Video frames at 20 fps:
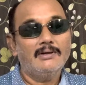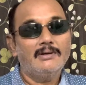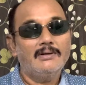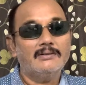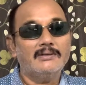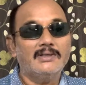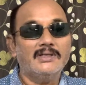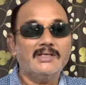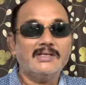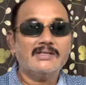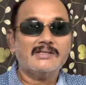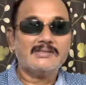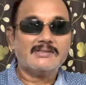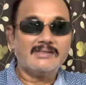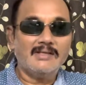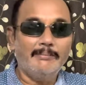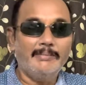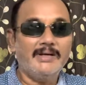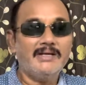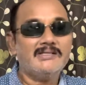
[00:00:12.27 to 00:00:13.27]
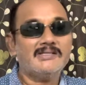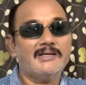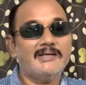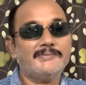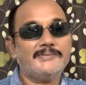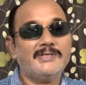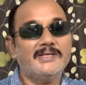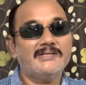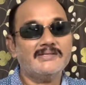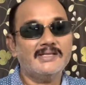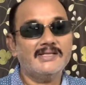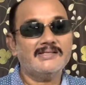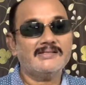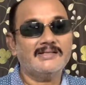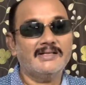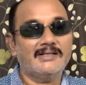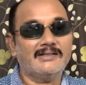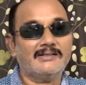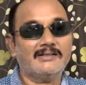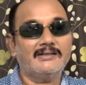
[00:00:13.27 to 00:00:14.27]
The sum and substance is
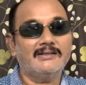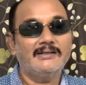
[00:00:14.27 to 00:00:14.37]
that